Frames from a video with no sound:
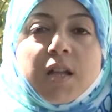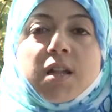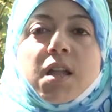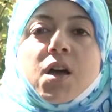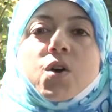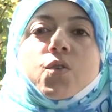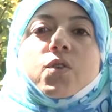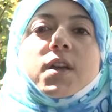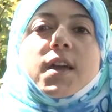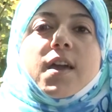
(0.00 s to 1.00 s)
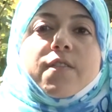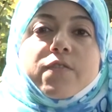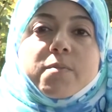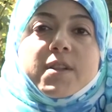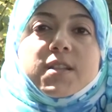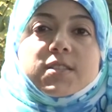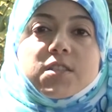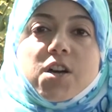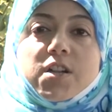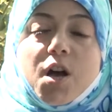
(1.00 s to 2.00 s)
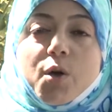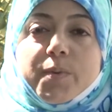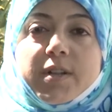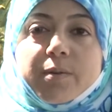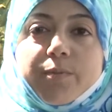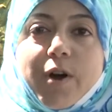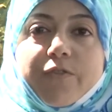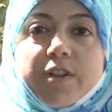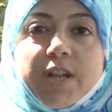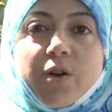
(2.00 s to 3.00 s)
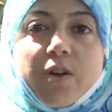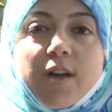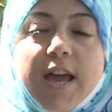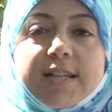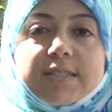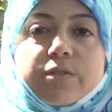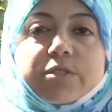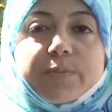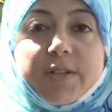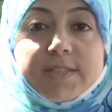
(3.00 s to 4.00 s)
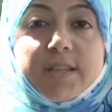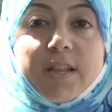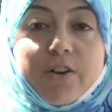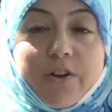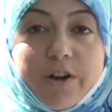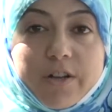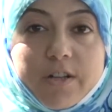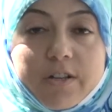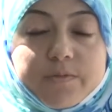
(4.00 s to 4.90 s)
Now, everybody started helping Prophet Noah as he was building the ark.